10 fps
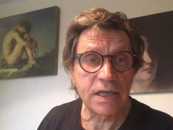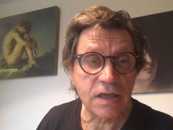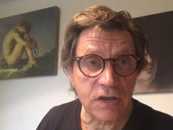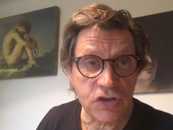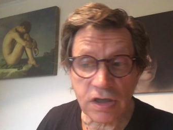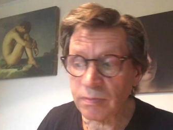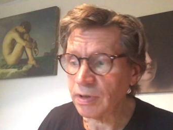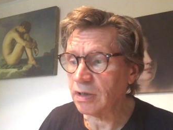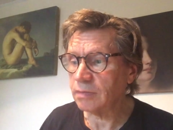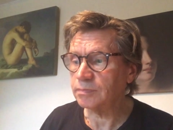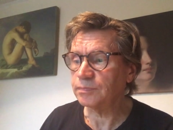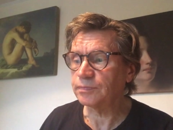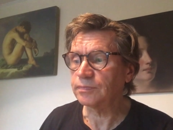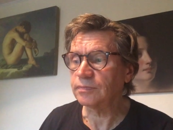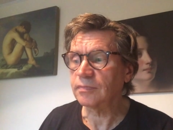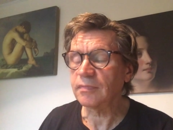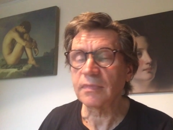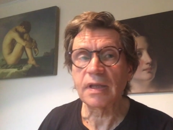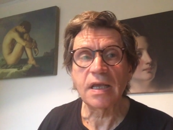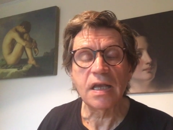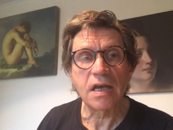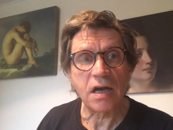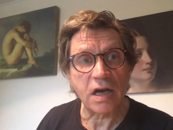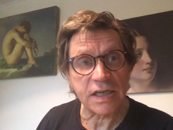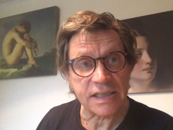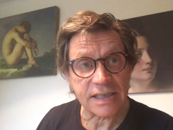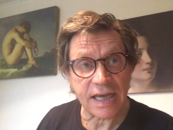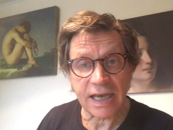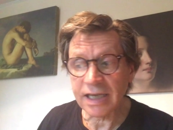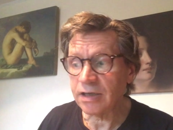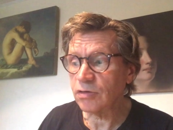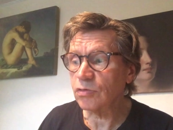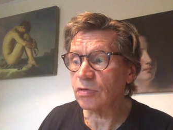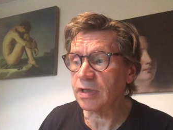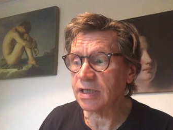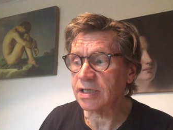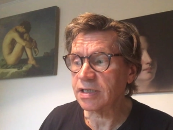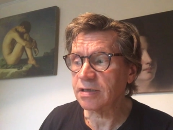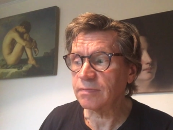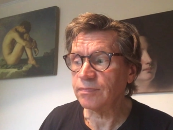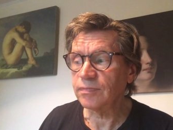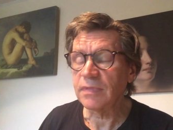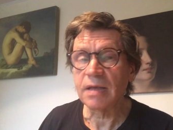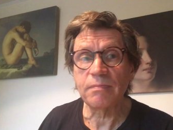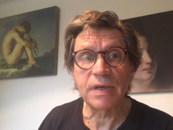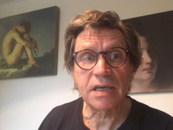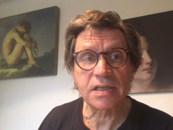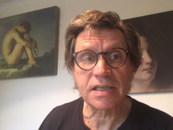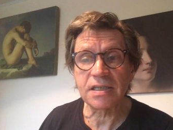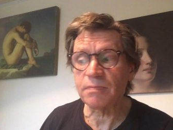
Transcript: touched her palm. I say all this because it